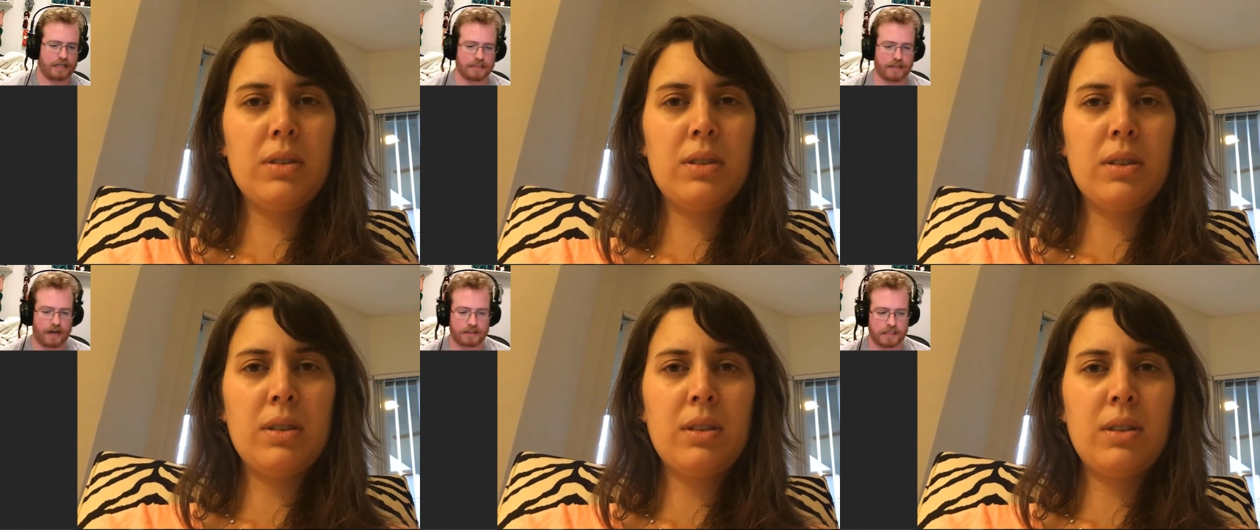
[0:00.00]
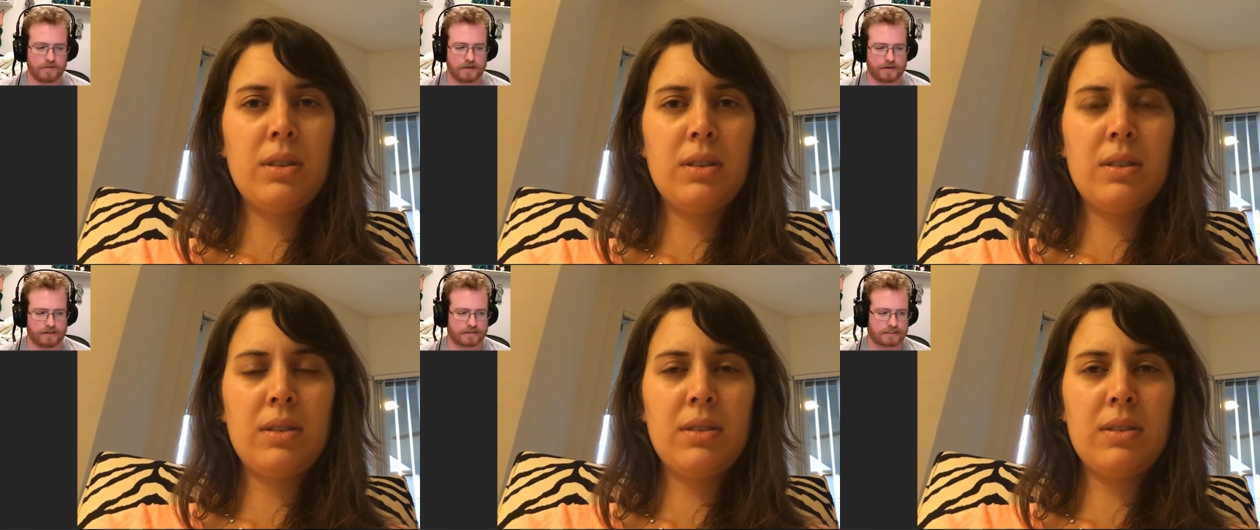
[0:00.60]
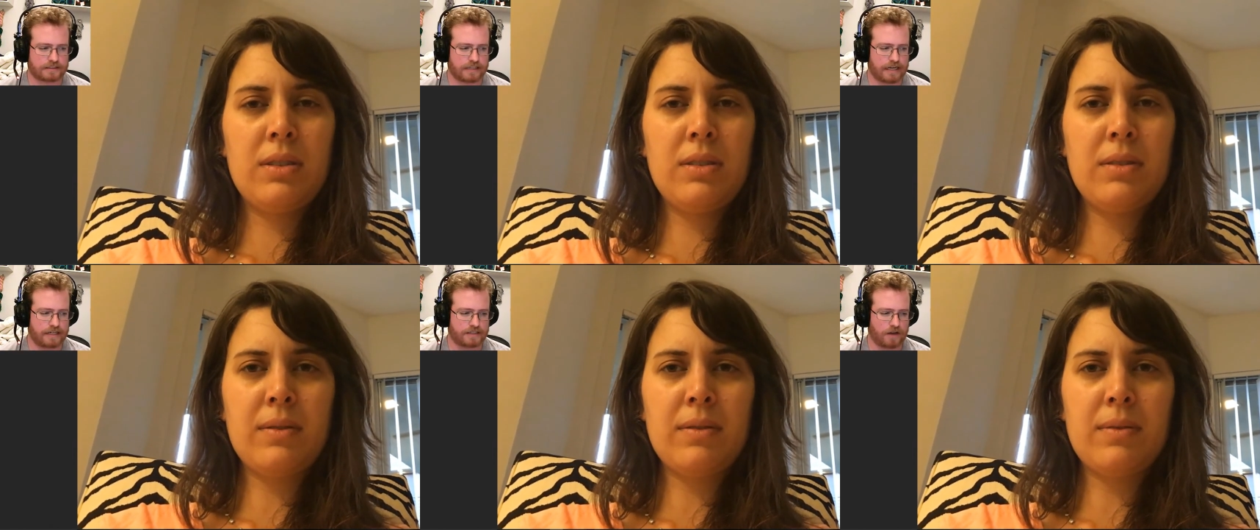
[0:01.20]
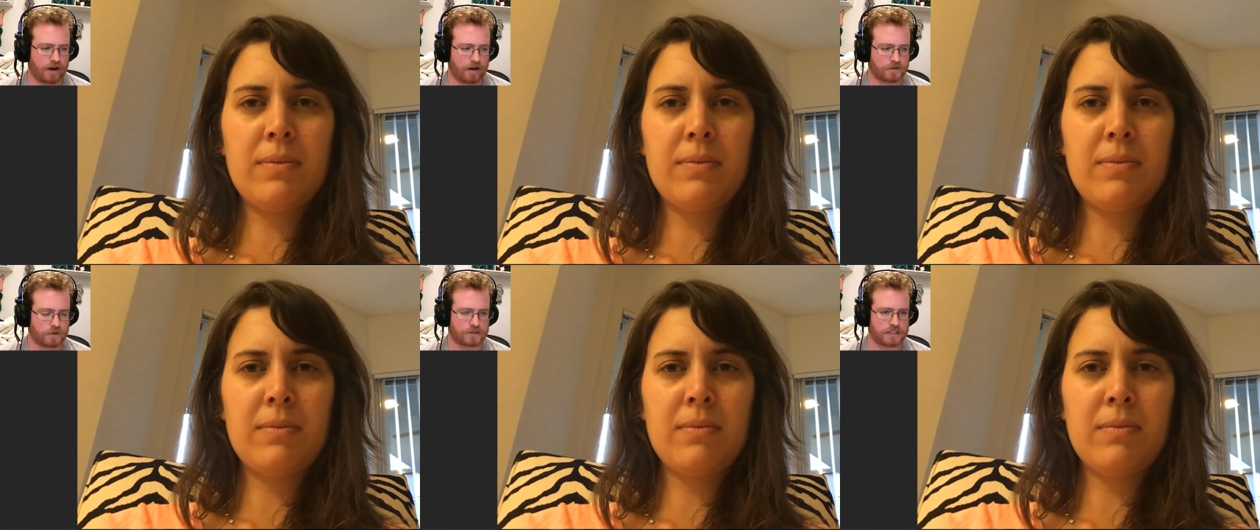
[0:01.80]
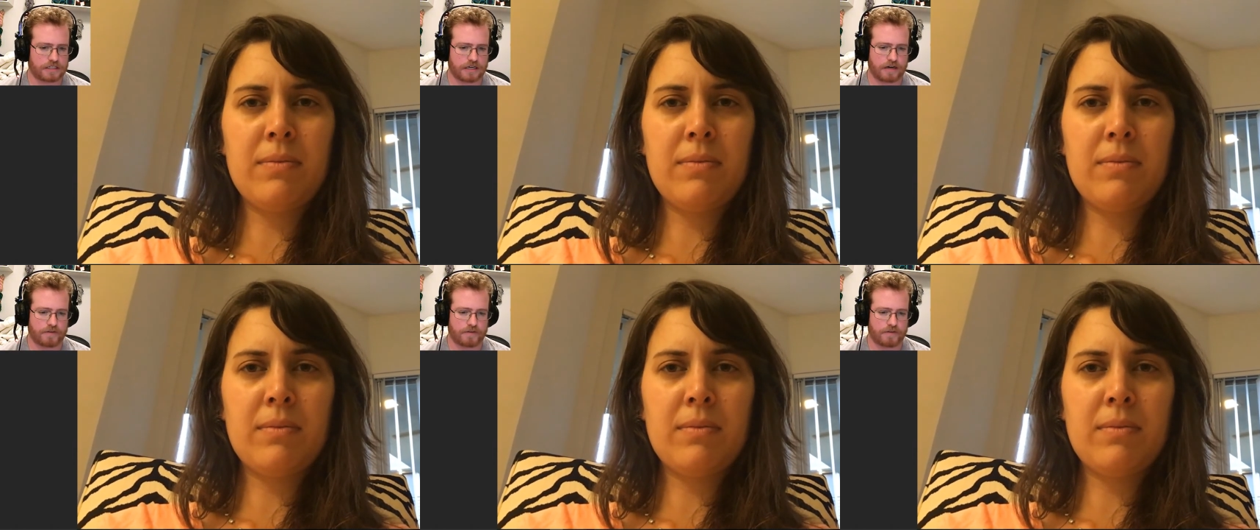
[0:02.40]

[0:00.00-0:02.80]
Speaker 1: love it. It's all sorts of stuff.